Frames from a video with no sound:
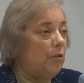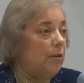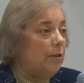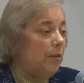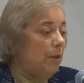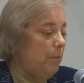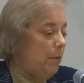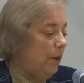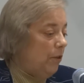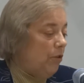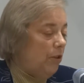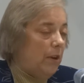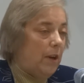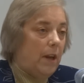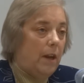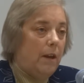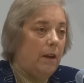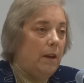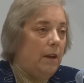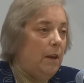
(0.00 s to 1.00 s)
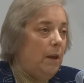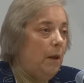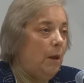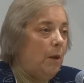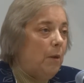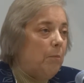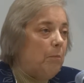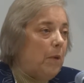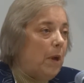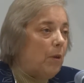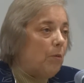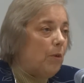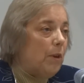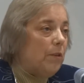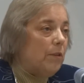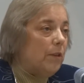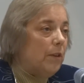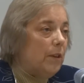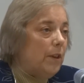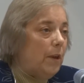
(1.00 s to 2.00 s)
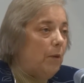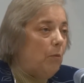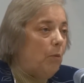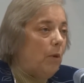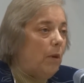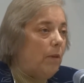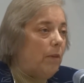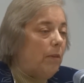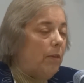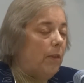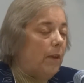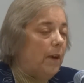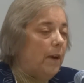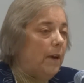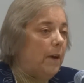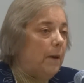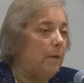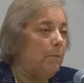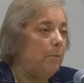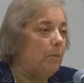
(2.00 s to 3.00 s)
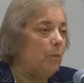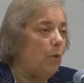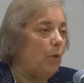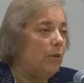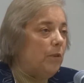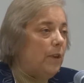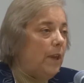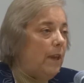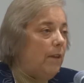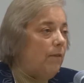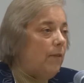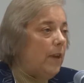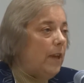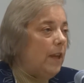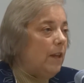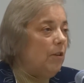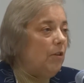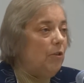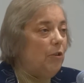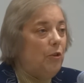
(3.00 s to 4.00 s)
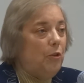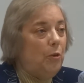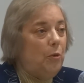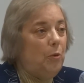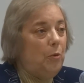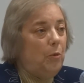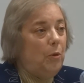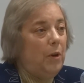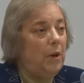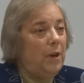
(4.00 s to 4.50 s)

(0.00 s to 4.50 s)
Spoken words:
As I mentioned, I met recently with Dave Heaton, who